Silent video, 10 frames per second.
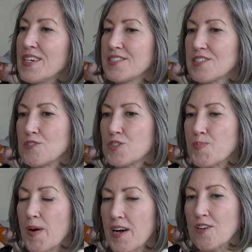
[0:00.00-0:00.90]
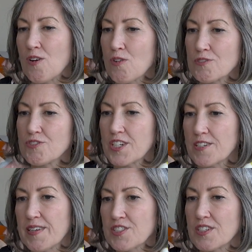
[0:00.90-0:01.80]
to spawn a whole new
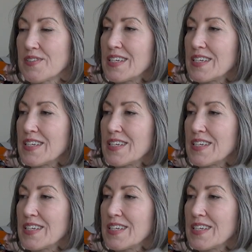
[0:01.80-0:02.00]
generation of